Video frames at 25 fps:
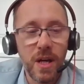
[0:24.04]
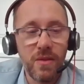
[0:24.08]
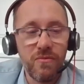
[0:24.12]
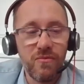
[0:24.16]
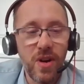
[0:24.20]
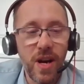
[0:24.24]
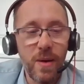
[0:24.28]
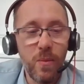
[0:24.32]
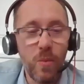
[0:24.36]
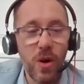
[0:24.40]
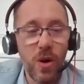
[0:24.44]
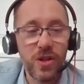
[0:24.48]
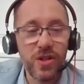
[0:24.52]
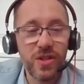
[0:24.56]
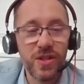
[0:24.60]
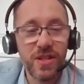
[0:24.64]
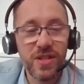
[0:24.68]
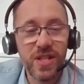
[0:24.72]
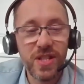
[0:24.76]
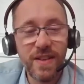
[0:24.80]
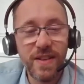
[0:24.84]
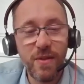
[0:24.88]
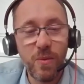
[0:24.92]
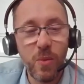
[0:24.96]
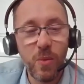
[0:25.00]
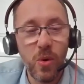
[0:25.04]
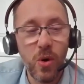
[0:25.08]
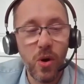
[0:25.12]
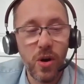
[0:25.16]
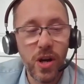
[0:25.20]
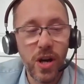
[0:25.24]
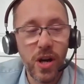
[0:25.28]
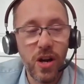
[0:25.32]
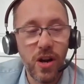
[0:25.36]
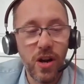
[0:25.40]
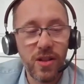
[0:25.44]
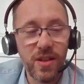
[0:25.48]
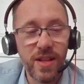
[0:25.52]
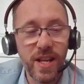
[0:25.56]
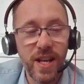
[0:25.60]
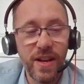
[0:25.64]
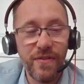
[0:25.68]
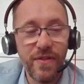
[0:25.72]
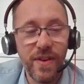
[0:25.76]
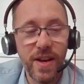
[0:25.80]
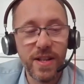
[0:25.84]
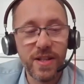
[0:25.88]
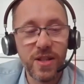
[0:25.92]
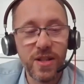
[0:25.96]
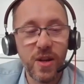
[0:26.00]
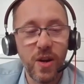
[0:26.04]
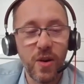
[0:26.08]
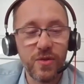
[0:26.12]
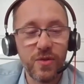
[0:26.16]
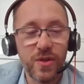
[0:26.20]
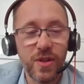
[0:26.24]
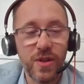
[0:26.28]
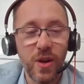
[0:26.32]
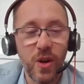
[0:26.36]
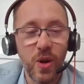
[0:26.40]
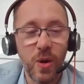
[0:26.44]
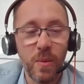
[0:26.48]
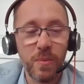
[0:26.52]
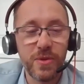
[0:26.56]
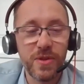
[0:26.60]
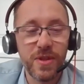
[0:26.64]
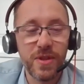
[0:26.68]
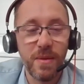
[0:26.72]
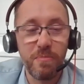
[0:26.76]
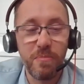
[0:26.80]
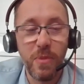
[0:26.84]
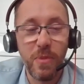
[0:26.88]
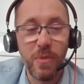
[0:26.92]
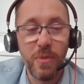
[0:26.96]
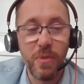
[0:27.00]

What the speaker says: Ryan Watt and Stephen Walker got their first goals to the clubs.